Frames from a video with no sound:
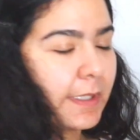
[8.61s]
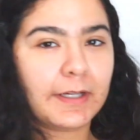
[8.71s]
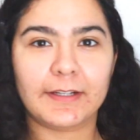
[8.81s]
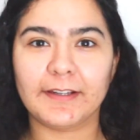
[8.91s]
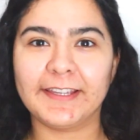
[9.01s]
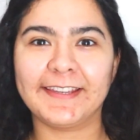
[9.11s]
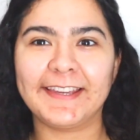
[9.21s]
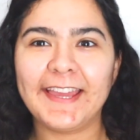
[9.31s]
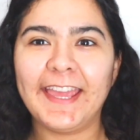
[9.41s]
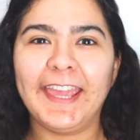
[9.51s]
my god,
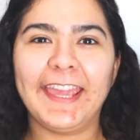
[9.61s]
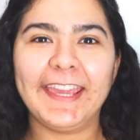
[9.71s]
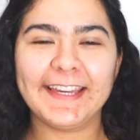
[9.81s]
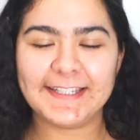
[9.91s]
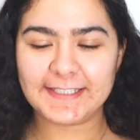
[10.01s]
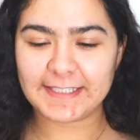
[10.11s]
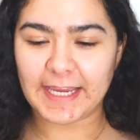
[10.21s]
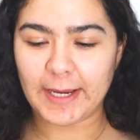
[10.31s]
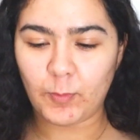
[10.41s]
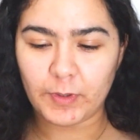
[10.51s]
and
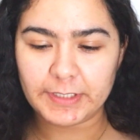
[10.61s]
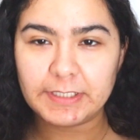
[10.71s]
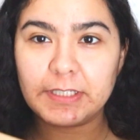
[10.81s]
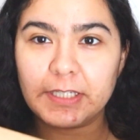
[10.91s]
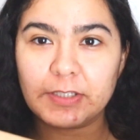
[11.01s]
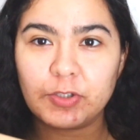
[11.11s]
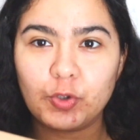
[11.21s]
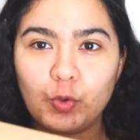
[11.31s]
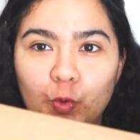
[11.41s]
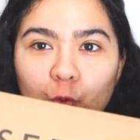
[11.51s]
I wanted
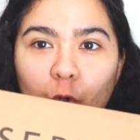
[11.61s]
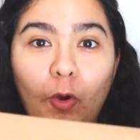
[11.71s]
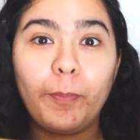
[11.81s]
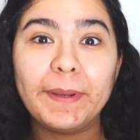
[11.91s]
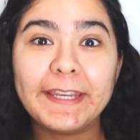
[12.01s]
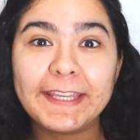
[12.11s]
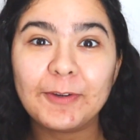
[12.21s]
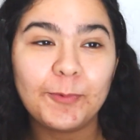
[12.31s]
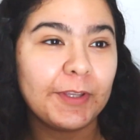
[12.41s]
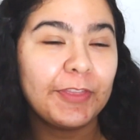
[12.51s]
to open
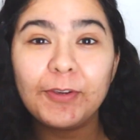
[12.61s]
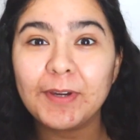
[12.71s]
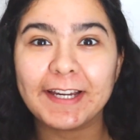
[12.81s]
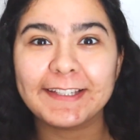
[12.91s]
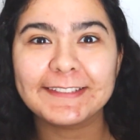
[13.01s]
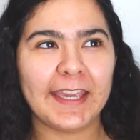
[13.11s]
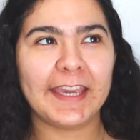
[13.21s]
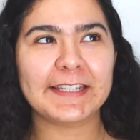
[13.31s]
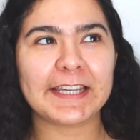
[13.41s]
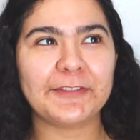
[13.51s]
it with you guys.
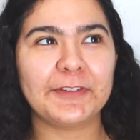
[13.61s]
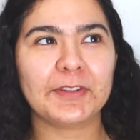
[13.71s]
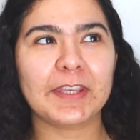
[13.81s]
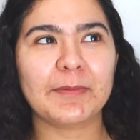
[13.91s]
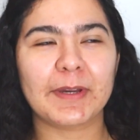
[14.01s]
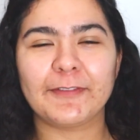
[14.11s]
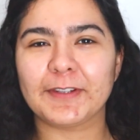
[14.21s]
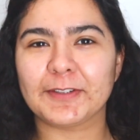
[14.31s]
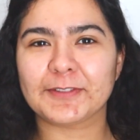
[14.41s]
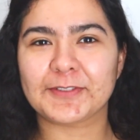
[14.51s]
And I feel like my
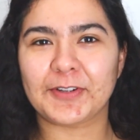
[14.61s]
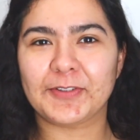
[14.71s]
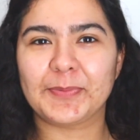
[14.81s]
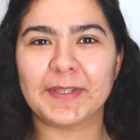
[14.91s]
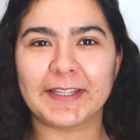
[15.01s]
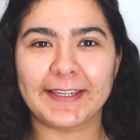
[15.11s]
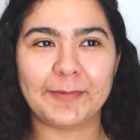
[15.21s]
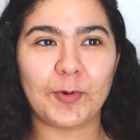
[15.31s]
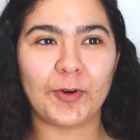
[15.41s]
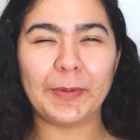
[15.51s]
videos are starting to be
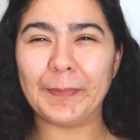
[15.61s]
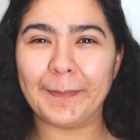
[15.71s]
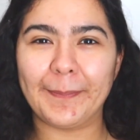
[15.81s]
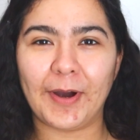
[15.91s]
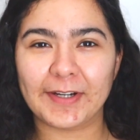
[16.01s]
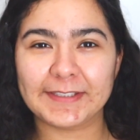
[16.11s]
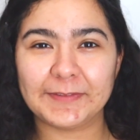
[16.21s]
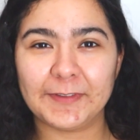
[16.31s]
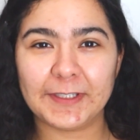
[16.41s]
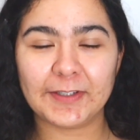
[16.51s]
like more
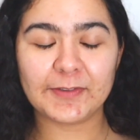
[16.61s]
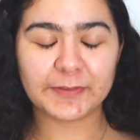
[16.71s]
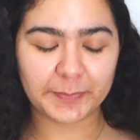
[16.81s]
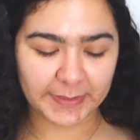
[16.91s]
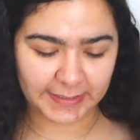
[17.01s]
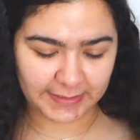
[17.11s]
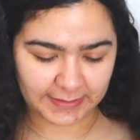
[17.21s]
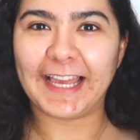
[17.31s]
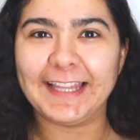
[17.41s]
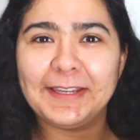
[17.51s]
unboxing videos,
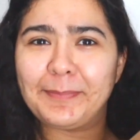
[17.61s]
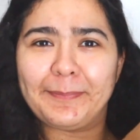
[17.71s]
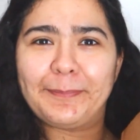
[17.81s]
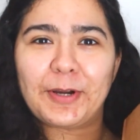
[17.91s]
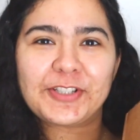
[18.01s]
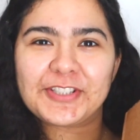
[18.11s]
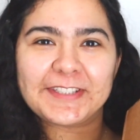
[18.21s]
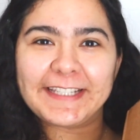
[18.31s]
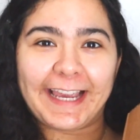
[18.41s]
but I like purchasing